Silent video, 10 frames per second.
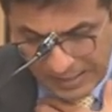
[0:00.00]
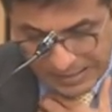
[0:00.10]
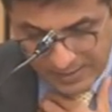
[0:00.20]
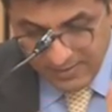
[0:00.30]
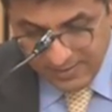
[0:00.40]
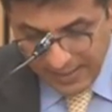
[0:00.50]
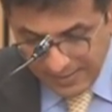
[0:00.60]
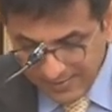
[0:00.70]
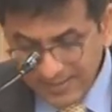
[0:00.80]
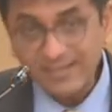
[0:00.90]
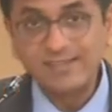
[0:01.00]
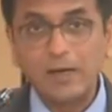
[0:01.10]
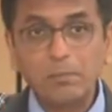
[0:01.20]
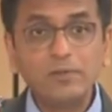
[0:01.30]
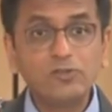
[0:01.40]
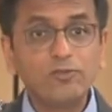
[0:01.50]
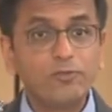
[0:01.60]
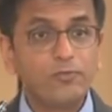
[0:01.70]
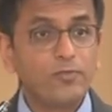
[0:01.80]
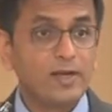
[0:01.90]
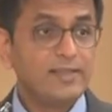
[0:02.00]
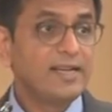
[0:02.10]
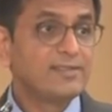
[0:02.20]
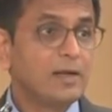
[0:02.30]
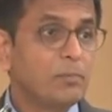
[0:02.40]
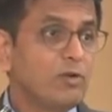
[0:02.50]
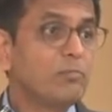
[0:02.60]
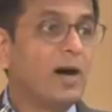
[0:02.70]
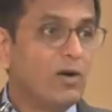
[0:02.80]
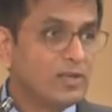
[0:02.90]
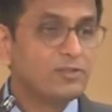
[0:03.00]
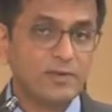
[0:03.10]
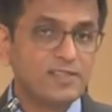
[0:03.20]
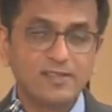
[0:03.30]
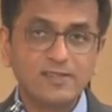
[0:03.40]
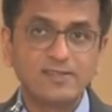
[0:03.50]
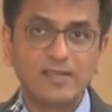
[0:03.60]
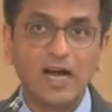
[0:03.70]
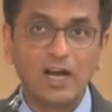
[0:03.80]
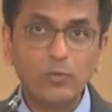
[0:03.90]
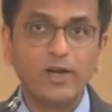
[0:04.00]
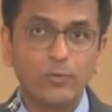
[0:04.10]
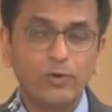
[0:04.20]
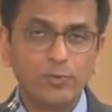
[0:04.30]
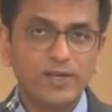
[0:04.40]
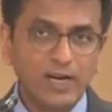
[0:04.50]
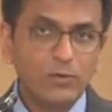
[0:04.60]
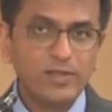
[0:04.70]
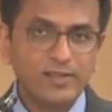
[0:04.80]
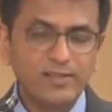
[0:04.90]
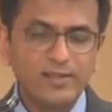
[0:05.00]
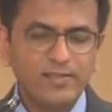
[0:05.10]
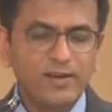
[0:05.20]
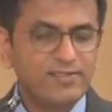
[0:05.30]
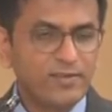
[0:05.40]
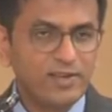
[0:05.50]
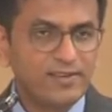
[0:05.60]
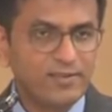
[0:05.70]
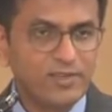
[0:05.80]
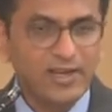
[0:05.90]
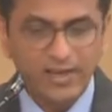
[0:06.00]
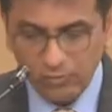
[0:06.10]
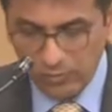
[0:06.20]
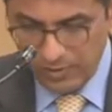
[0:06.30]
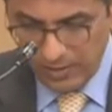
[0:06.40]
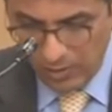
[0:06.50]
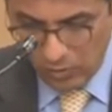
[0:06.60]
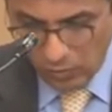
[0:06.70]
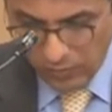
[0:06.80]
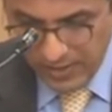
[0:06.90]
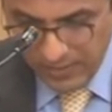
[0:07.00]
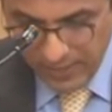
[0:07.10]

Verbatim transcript: She cites the examples of the example of Bowers versus Hardwick, which we dealt with in the 377 case on, on, on gay